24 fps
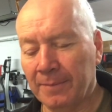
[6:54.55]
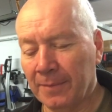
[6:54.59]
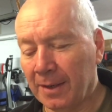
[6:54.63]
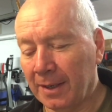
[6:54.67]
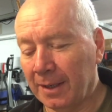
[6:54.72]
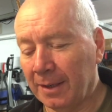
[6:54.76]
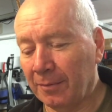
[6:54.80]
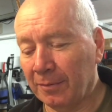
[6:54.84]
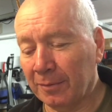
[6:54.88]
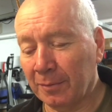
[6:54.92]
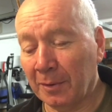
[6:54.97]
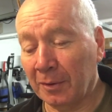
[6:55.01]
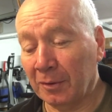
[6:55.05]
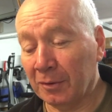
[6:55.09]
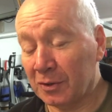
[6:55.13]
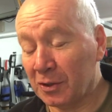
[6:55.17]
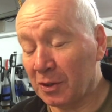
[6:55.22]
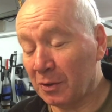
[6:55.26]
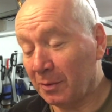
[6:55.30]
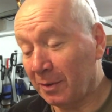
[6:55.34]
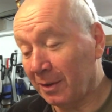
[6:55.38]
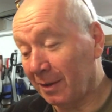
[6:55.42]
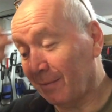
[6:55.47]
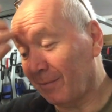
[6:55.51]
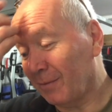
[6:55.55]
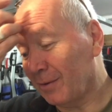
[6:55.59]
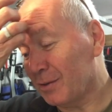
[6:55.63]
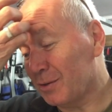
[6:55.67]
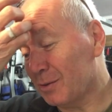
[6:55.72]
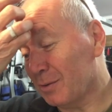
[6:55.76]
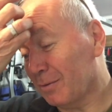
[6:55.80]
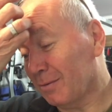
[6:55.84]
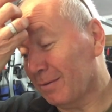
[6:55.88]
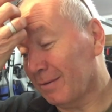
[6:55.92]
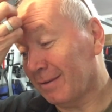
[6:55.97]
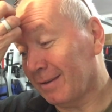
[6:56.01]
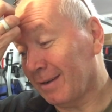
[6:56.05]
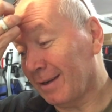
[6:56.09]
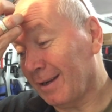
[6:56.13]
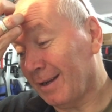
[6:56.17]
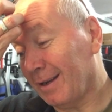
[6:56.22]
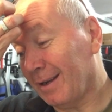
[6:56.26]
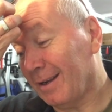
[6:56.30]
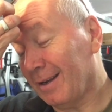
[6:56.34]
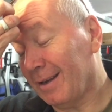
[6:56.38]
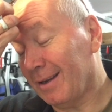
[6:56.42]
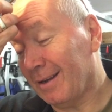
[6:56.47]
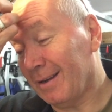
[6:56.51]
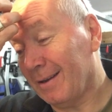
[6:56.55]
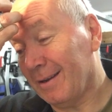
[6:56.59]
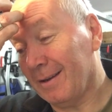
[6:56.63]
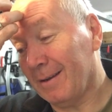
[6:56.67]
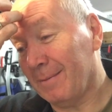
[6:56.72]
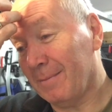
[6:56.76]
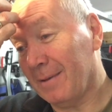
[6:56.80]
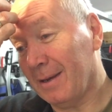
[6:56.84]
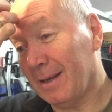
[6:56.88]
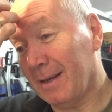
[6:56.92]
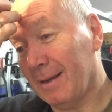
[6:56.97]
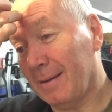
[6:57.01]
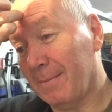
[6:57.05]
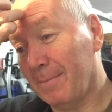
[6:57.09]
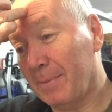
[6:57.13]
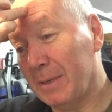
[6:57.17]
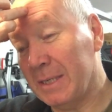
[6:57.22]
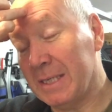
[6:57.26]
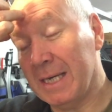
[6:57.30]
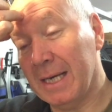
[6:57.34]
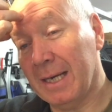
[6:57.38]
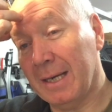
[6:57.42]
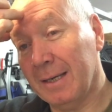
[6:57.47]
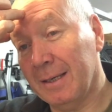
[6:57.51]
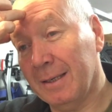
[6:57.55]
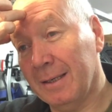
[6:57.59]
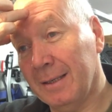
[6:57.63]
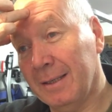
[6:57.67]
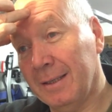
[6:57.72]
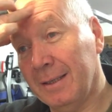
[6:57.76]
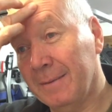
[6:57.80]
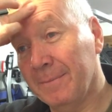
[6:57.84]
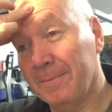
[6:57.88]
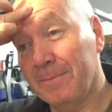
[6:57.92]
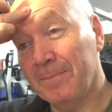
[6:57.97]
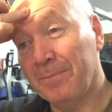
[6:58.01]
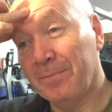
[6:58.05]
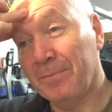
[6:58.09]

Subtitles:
and there was 1 or 2 individuals particularly,